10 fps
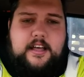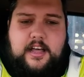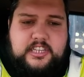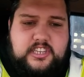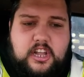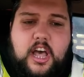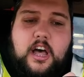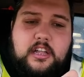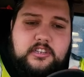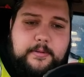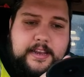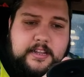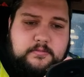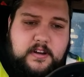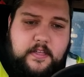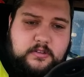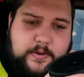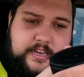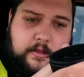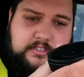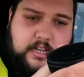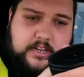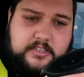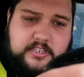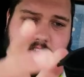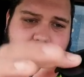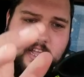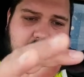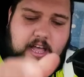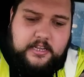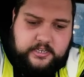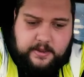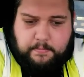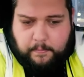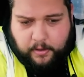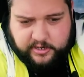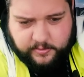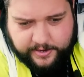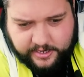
a sucker. Do you know I mean it's one of those window suckers? Uh, so you pop it on your